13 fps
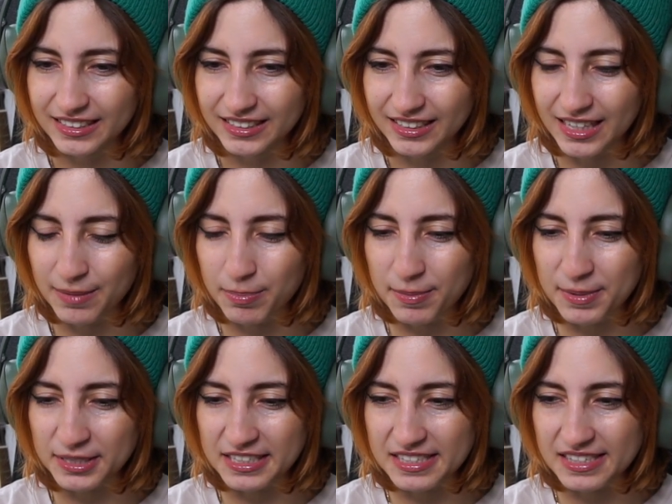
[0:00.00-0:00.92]
Keep him
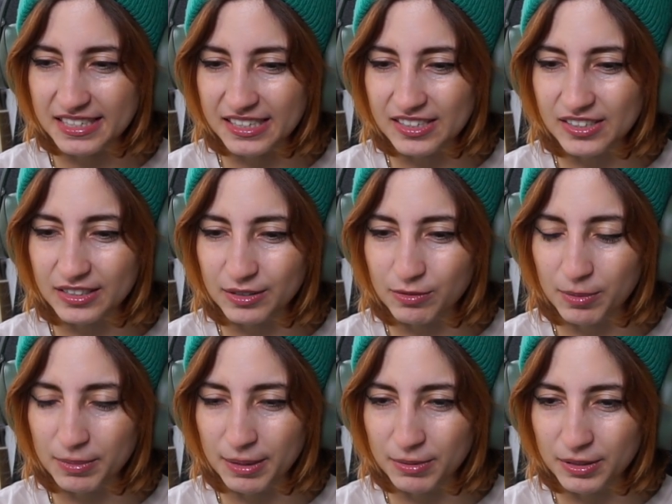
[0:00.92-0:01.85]
on his heel and he
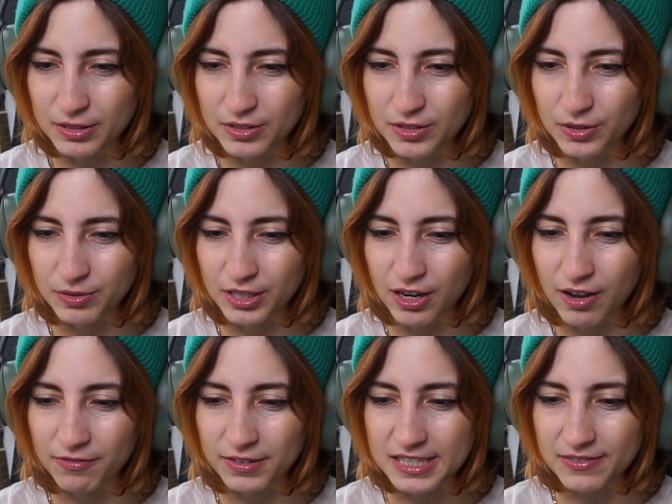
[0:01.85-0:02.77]
won't be able to do any
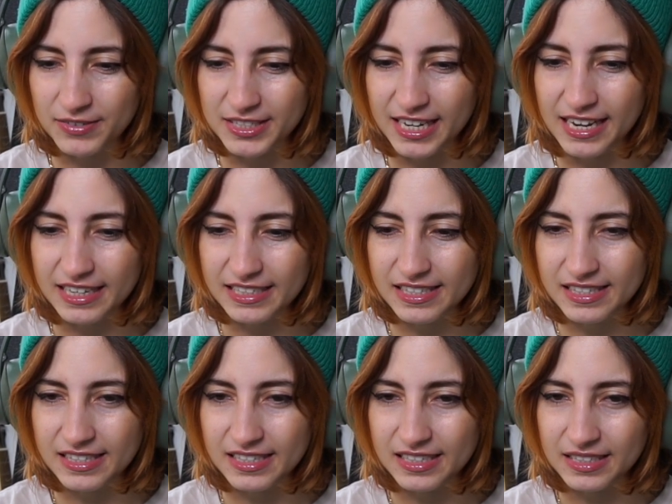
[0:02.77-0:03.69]
offensive
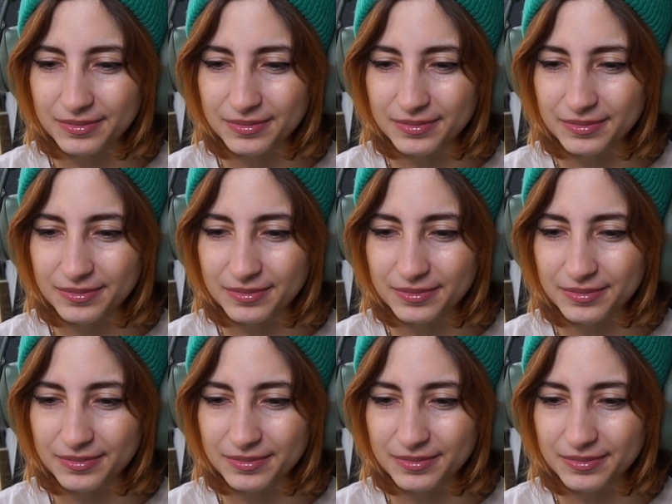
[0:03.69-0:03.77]
attacks.